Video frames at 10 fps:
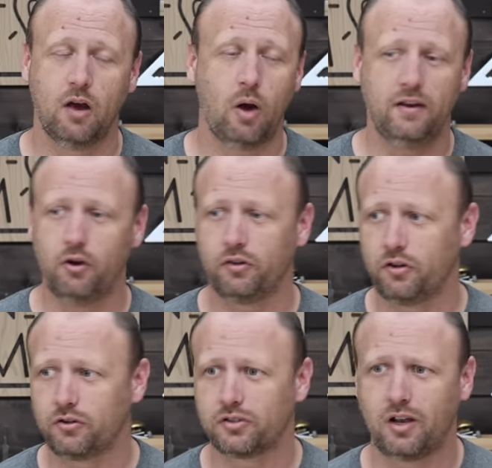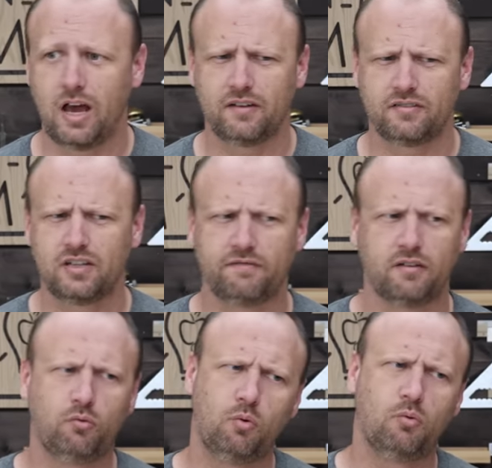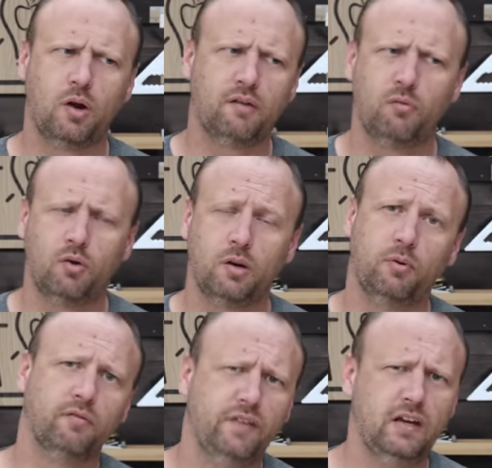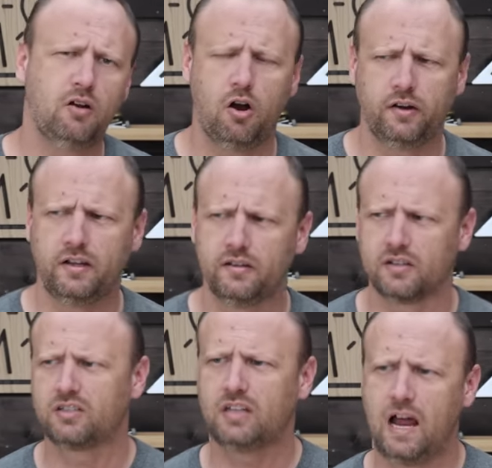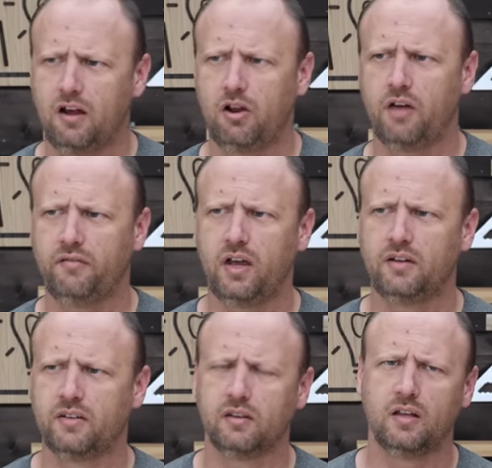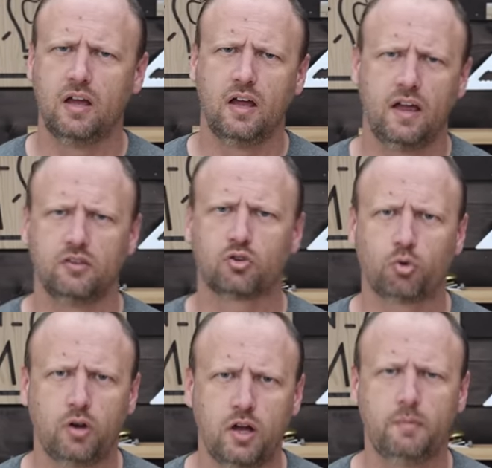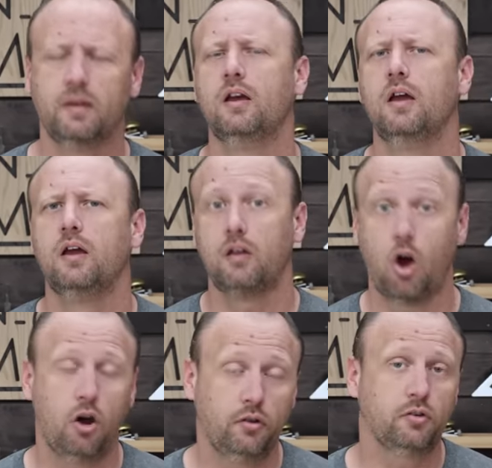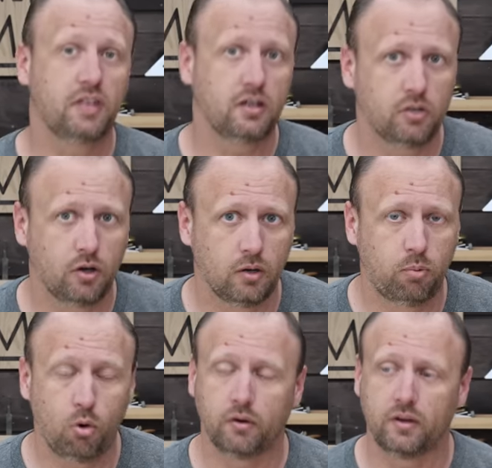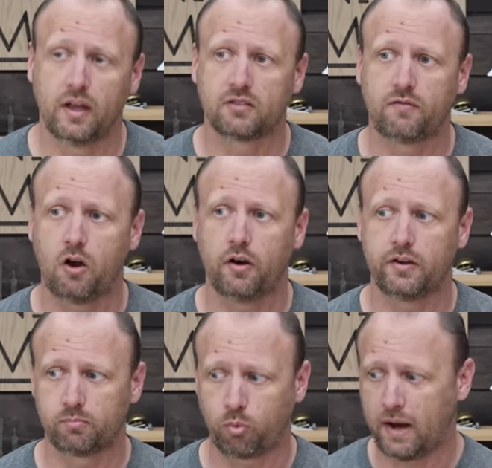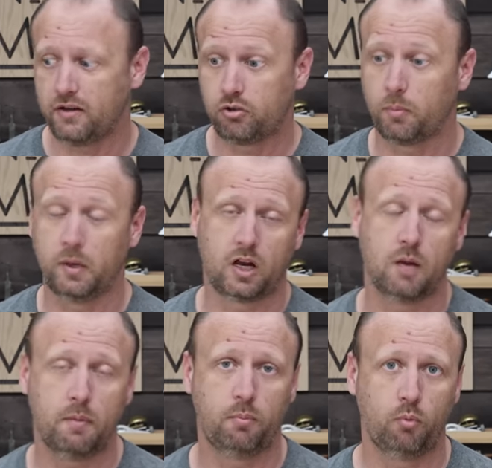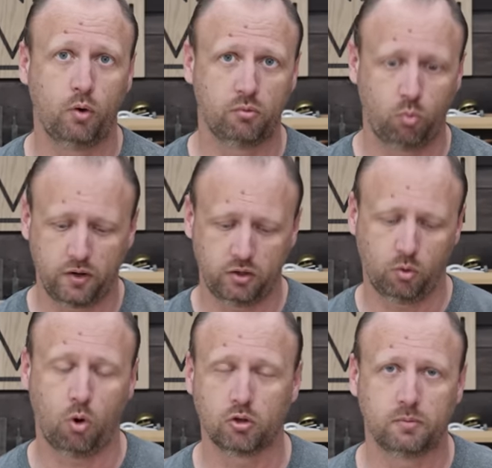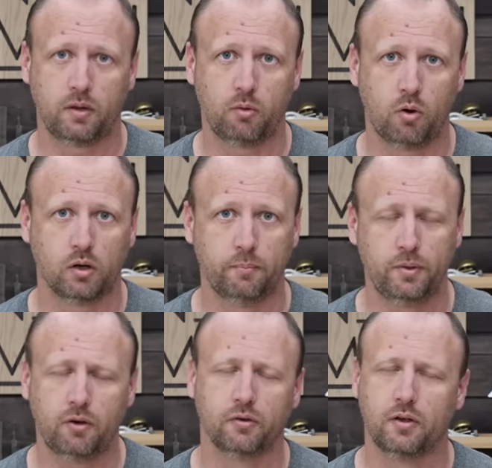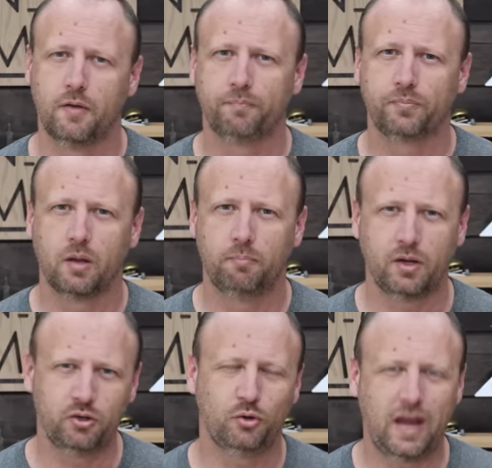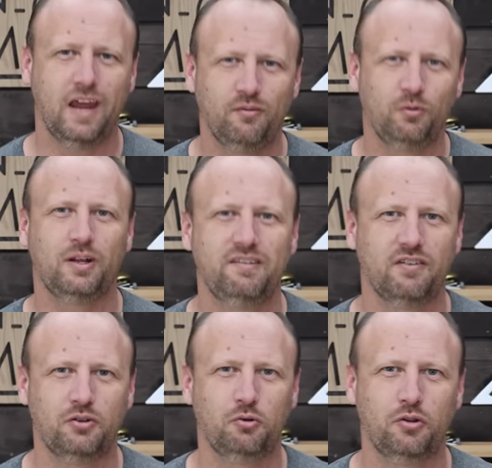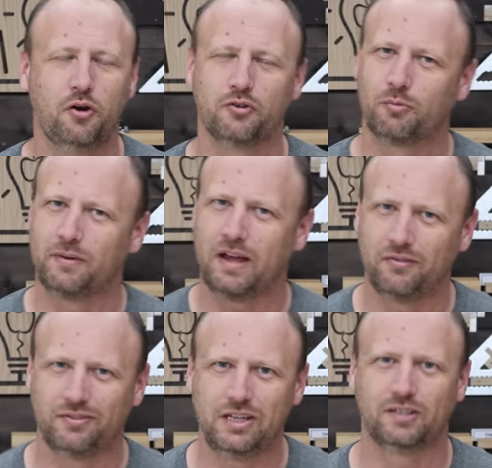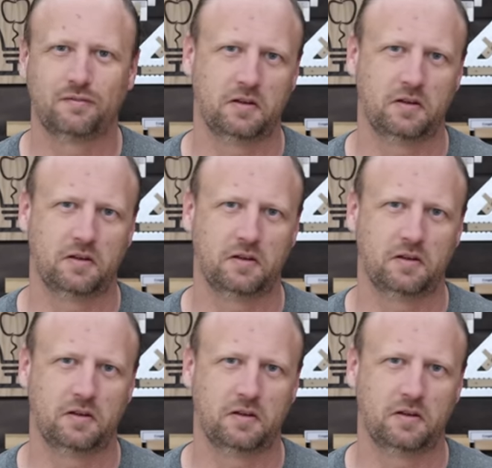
Now, I know that there's a lot of stuff of, well, what if I want to put feet on it, and the style of it, and, and trim, and all those things are important as far as brainstorming to come up with what you ultimately want to build. But you can't really even do those without these